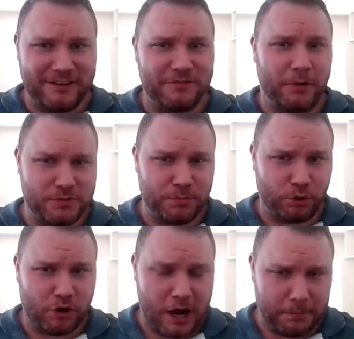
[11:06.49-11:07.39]
It's much
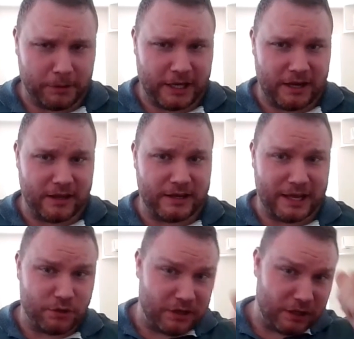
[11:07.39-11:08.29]
more complicated than
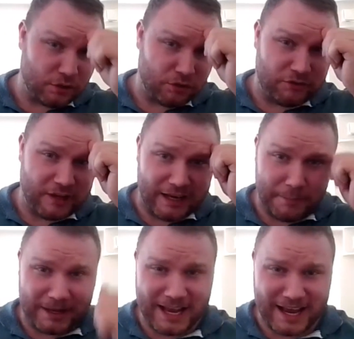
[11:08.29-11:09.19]
that. You need to understand
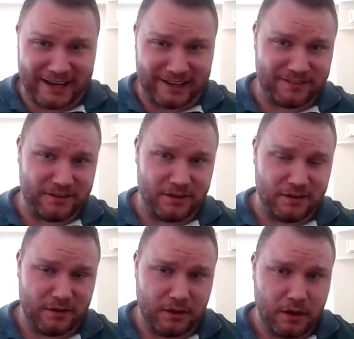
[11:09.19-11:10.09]
the mechanics
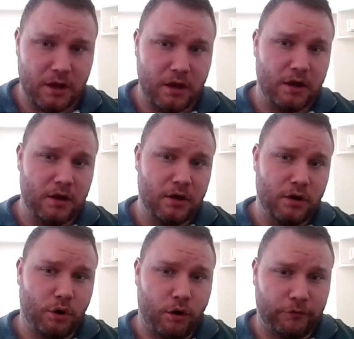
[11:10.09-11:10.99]

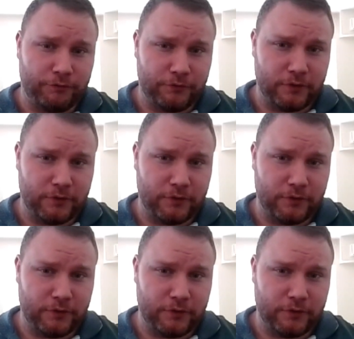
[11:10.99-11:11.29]
of